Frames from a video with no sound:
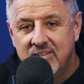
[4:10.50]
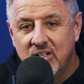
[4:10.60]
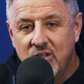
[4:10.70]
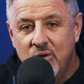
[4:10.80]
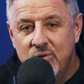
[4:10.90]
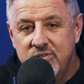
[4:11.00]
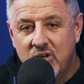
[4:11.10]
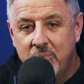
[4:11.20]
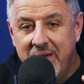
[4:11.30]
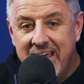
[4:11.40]
The loans
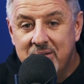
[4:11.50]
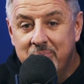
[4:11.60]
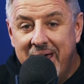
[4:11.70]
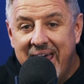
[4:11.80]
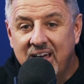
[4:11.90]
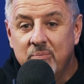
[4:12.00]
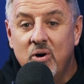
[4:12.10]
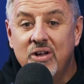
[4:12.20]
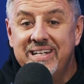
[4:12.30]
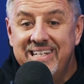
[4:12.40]
are paid back
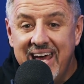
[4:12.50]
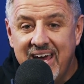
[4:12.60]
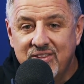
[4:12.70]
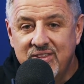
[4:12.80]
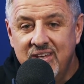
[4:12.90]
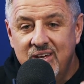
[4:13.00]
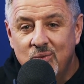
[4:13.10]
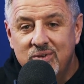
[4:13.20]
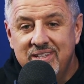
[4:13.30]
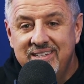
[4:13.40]
upon death
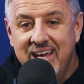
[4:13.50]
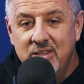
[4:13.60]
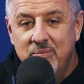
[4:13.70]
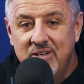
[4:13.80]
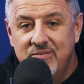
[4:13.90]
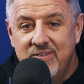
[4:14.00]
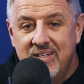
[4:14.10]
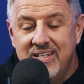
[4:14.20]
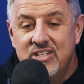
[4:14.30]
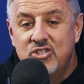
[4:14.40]
when the death
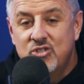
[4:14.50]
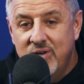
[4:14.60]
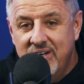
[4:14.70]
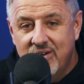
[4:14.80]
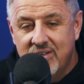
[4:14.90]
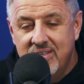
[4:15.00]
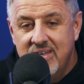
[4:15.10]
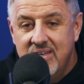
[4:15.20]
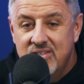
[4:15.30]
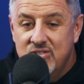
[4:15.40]
benefit is triggered.
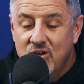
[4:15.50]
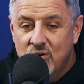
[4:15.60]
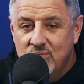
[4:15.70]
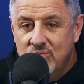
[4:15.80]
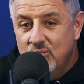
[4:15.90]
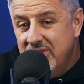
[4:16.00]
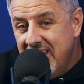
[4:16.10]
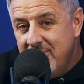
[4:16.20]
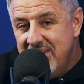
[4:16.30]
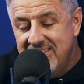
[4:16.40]
So what
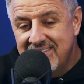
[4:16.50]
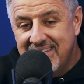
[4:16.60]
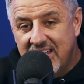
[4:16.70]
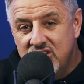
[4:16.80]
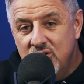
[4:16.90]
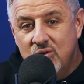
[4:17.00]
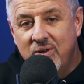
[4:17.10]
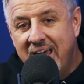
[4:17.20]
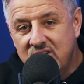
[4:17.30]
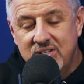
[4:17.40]
that means is that you
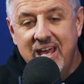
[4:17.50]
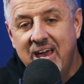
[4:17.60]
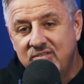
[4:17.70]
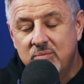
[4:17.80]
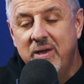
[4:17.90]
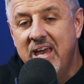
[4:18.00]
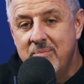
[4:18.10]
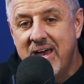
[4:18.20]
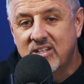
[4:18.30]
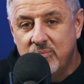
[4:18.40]
don't actually have to pay
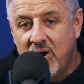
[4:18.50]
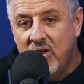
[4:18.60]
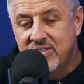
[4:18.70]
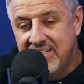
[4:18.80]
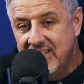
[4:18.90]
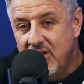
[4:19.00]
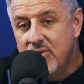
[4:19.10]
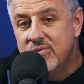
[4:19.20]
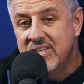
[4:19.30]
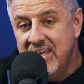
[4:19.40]
back the policy
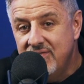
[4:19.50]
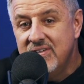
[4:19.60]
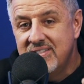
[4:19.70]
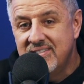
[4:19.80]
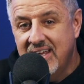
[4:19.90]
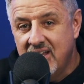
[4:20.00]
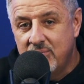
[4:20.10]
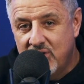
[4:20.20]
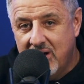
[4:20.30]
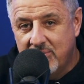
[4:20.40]
loans if it's set
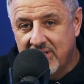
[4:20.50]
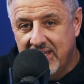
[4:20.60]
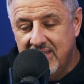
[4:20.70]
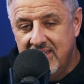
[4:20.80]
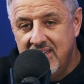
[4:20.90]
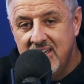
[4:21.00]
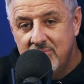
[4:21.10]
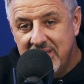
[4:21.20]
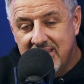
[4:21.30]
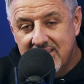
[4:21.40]
up properly,
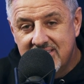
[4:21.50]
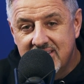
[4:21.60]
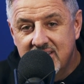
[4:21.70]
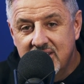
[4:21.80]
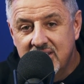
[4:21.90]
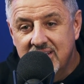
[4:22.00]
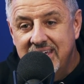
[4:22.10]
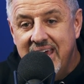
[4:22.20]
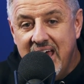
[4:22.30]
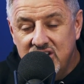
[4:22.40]
because the
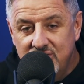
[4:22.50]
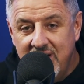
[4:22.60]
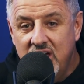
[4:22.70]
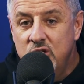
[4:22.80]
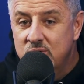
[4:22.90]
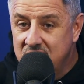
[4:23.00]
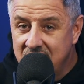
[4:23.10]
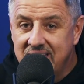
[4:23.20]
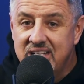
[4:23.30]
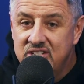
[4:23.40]
cash value is going
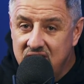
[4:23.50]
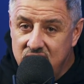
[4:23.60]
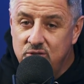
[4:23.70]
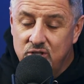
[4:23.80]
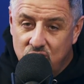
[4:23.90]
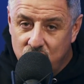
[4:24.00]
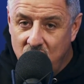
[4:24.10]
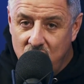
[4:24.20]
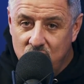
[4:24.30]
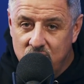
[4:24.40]
to continue to
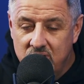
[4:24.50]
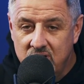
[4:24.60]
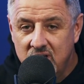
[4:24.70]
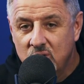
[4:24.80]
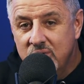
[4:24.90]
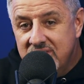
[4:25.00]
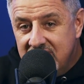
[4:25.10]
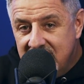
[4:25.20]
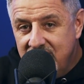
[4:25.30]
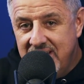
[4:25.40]
grow with the
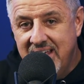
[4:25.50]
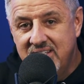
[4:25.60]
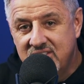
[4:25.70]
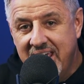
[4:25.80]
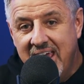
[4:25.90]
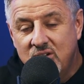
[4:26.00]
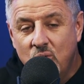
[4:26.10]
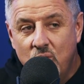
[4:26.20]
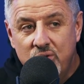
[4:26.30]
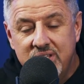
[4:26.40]
dividends and
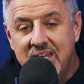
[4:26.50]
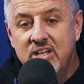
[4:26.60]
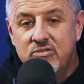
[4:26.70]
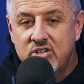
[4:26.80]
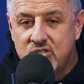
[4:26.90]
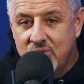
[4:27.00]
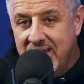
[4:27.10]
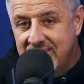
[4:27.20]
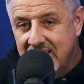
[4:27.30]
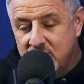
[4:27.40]
or the interest
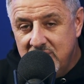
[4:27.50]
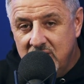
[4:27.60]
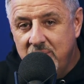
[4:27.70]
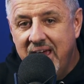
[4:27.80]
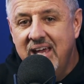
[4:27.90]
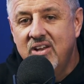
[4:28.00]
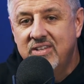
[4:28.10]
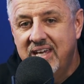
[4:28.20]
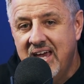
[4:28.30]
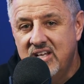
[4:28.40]
rate that's being paid on
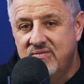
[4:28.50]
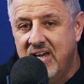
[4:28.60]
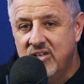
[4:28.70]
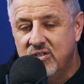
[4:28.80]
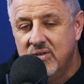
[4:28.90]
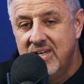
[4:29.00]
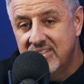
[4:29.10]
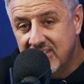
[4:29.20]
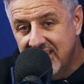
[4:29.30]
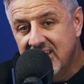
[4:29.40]
the cash value.
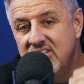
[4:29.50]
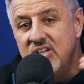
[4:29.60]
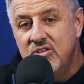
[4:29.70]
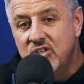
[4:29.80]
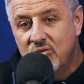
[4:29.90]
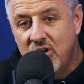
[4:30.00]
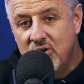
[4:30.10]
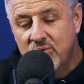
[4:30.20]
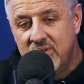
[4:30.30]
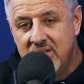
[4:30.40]
It's going to continue to
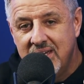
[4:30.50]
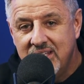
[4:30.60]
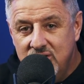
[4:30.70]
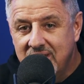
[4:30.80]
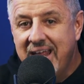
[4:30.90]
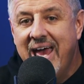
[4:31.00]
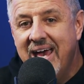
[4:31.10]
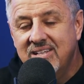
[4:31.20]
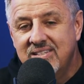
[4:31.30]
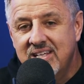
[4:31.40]
grow, and you can
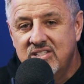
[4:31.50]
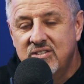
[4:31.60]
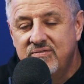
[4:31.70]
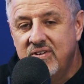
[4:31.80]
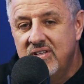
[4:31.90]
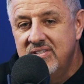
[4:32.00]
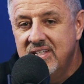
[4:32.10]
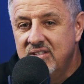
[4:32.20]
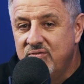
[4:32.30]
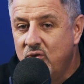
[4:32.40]
access the funds
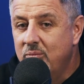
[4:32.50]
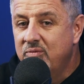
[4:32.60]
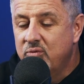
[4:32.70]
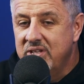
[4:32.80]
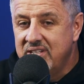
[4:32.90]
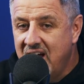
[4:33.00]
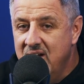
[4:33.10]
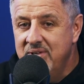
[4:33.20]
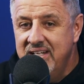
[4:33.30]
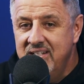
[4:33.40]
in the form of
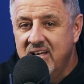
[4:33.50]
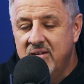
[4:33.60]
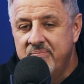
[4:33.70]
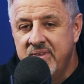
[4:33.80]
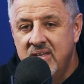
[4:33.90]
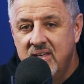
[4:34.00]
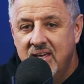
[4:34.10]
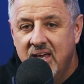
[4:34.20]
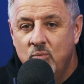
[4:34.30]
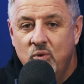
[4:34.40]
retirement income.
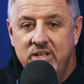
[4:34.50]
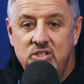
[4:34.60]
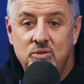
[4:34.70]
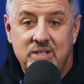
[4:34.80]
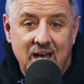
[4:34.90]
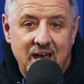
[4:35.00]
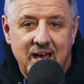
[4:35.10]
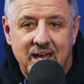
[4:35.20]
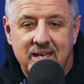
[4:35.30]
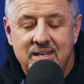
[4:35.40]
And when you
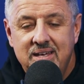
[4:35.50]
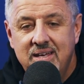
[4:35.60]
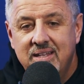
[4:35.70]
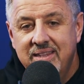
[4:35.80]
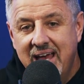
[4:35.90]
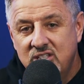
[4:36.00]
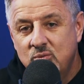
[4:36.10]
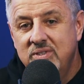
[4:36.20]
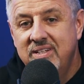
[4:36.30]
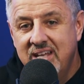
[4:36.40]
die, that's
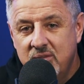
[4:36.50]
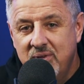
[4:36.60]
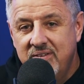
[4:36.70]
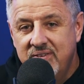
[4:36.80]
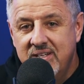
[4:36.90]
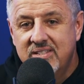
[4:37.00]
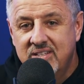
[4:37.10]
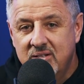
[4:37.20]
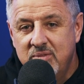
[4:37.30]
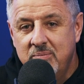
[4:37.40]
when the death benefit is
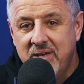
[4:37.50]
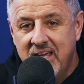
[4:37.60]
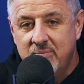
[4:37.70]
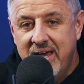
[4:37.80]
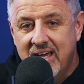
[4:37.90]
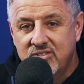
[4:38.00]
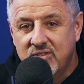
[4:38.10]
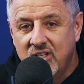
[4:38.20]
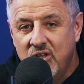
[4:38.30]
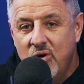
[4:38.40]
going to be paid back. So
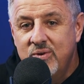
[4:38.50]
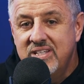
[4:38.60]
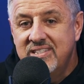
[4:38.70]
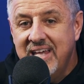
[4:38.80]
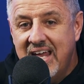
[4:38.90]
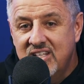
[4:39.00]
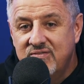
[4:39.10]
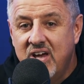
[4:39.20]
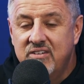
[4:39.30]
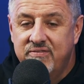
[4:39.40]
the loan is
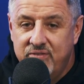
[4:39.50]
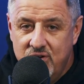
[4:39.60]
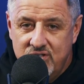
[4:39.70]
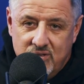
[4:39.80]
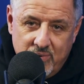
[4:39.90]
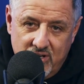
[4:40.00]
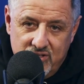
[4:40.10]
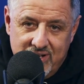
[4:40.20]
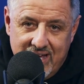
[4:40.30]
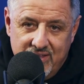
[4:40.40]
satisfied first upon
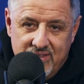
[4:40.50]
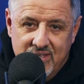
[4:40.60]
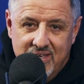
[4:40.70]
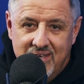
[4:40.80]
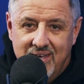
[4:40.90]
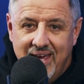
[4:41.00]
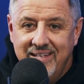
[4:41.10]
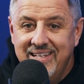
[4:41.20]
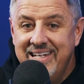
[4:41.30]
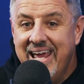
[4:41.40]
your death,
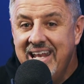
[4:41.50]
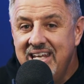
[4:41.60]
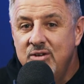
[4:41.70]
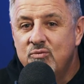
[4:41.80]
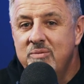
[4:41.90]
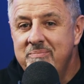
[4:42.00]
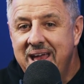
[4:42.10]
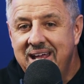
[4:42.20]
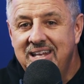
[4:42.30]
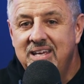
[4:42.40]
and then any
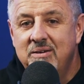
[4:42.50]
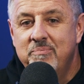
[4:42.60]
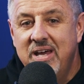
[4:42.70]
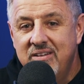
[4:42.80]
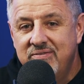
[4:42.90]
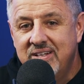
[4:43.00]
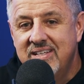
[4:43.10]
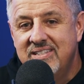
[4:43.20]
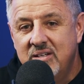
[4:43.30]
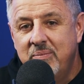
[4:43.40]
remaining benefit
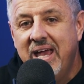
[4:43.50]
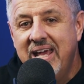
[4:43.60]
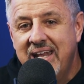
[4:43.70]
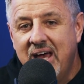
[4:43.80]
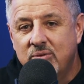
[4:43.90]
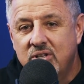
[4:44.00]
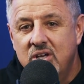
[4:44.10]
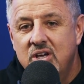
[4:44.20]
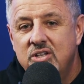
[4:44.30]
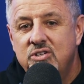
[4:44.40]
is then paid out
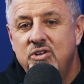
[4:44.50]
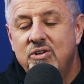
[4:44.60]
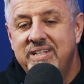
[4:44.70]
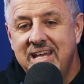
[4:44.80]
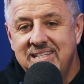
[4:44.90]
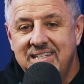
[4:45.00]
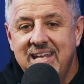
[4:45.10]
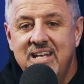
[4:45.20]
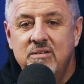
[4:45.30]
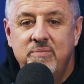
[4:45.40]
to your
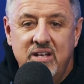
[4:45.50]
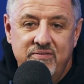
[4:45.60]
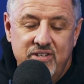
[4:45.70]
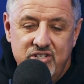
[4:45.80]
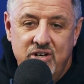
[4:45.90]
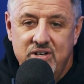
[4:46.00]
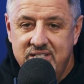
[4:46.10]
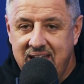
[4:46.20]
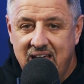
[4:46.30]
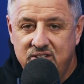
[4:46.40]
designated beneficiaries
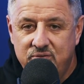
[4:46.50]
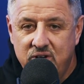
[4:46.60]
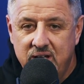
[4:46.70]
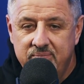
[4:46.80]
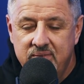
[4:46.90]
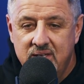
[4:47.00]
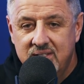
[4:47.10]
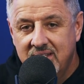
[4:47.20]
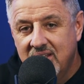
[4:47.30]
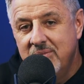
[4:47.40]
tax-free.
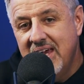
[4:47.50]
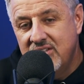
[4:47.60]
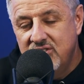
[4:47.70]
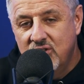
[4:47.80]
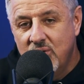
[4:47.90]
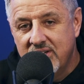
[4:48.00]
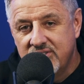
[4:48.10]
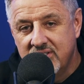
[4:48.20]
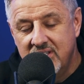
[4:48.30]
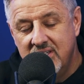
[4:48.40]
Now, let me ask you a
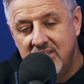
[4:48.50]
question.